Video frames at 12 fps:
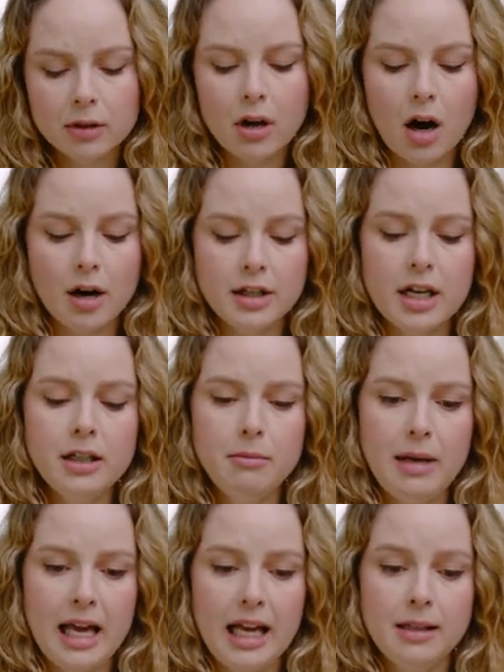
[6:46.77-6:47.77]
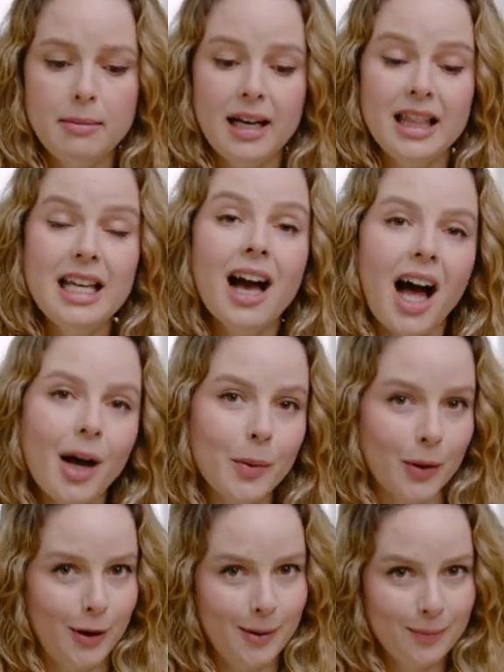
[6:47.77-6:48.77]
are not paid by the
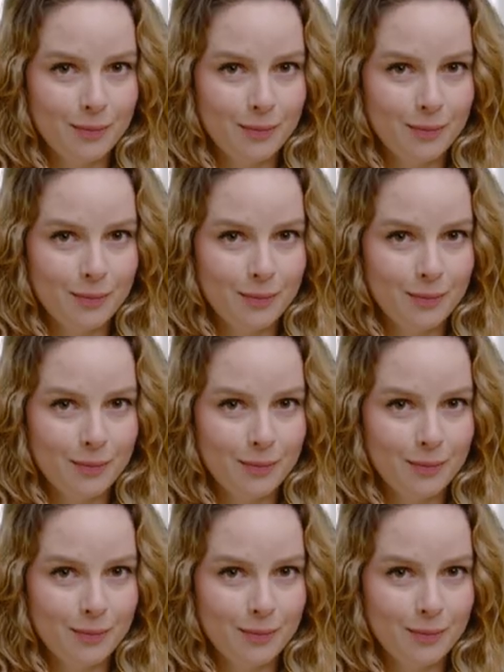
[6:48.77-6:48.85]
hour.